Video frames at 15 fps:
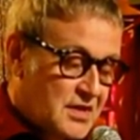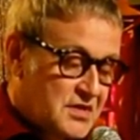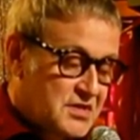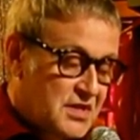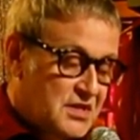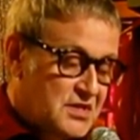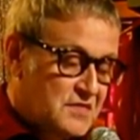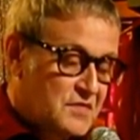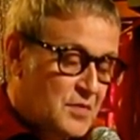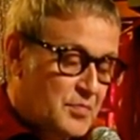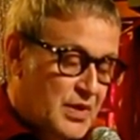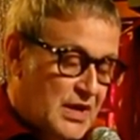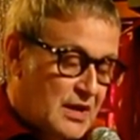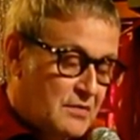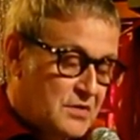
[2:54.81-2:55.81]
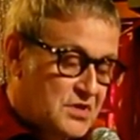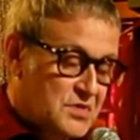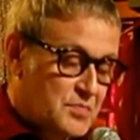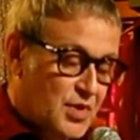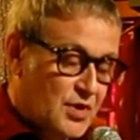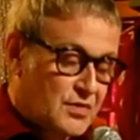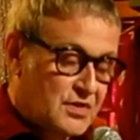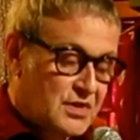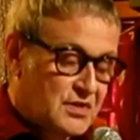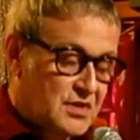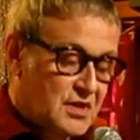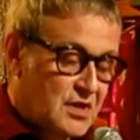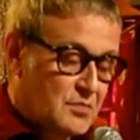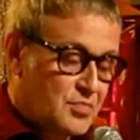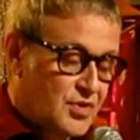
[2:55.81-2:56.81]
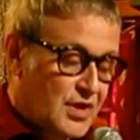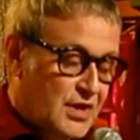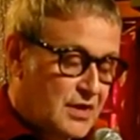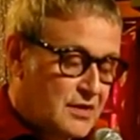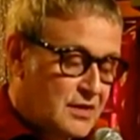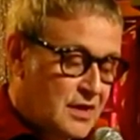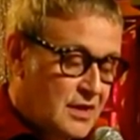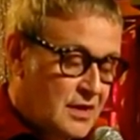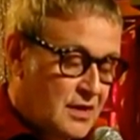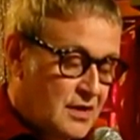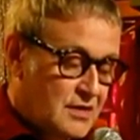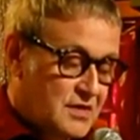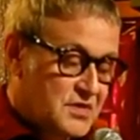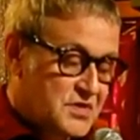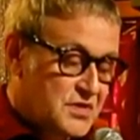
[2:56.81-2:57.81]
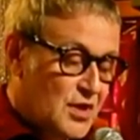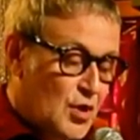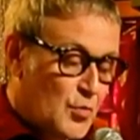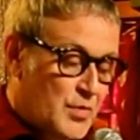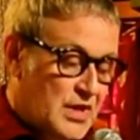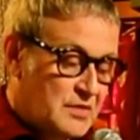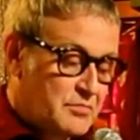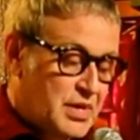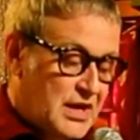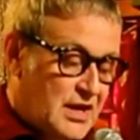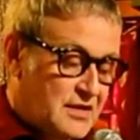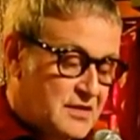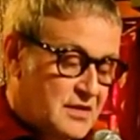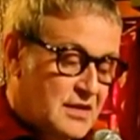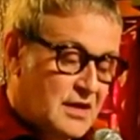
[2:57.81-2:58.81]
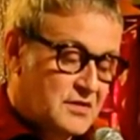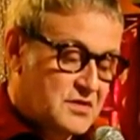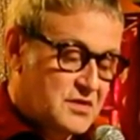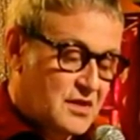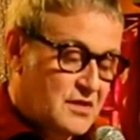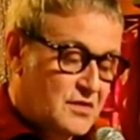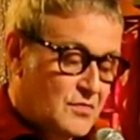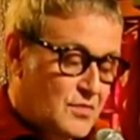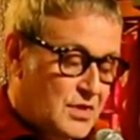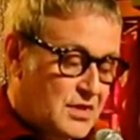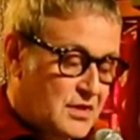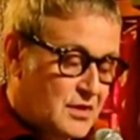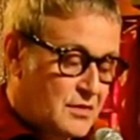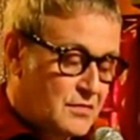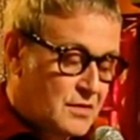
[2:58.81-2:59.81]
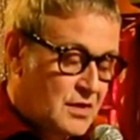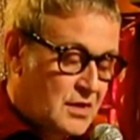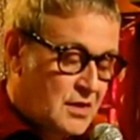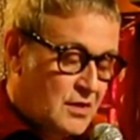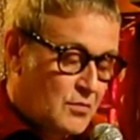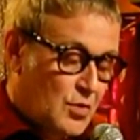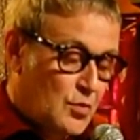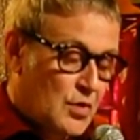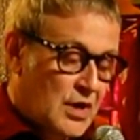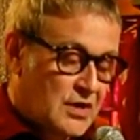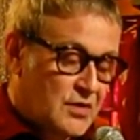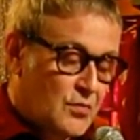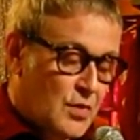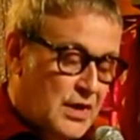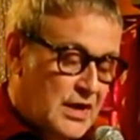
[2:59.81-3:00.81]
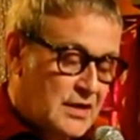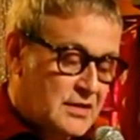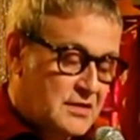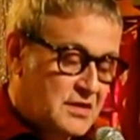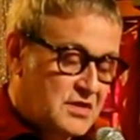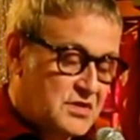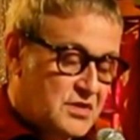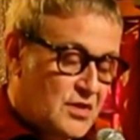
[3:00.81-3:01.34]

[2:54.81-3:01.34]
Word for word: Sins of the parents burned into her brain. The snowmen panted outside the window. We were unaware that these